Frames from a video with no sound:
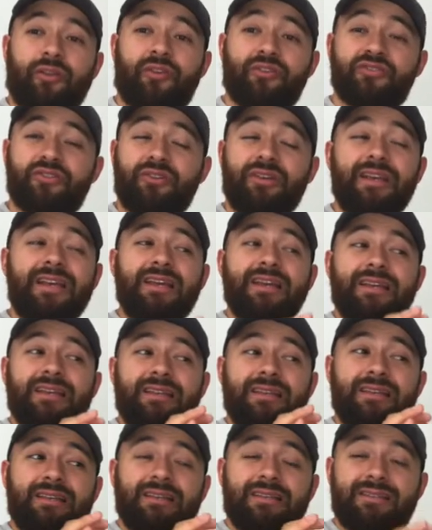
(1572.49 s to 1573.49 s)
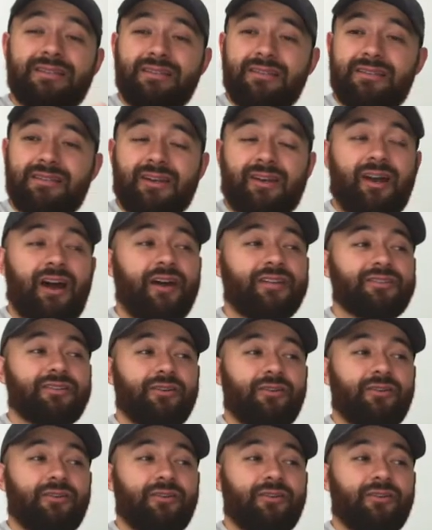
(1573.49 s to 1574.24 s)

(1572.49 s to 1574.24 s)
Those are staccato.